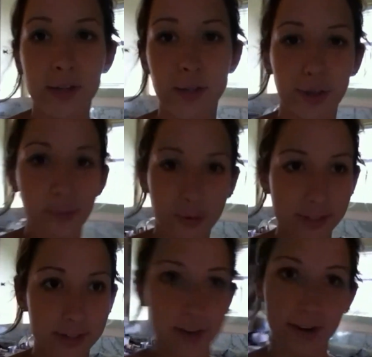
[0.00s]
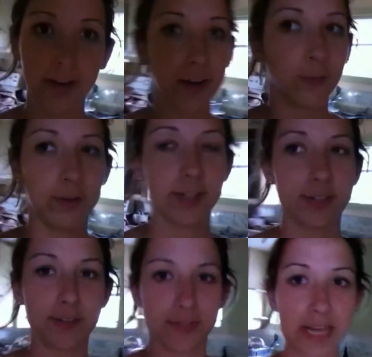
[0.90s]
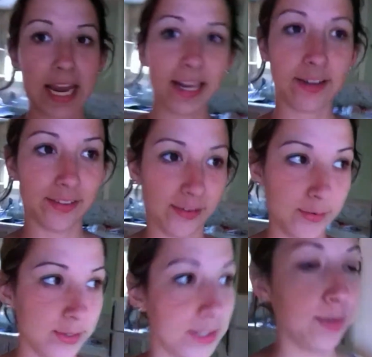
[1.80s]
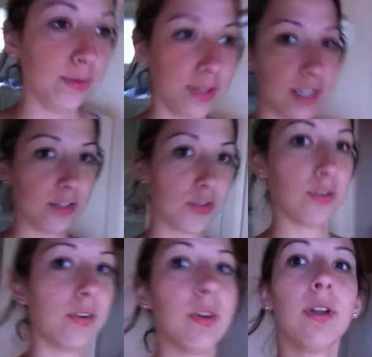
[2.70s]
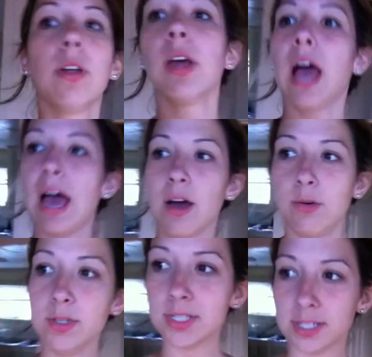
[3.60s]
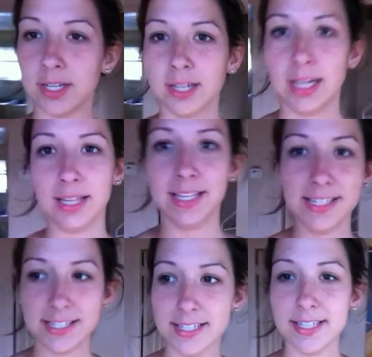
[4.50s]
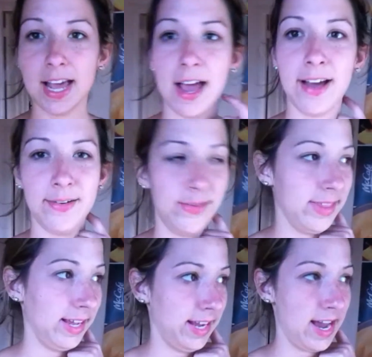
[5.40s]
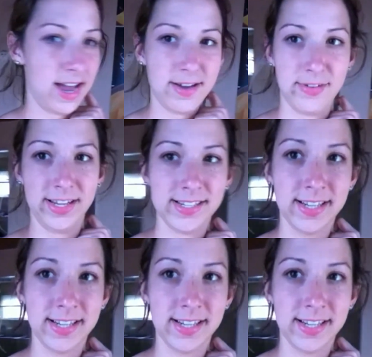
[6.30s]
So the boys are going to take a load to the house and this is how they have it.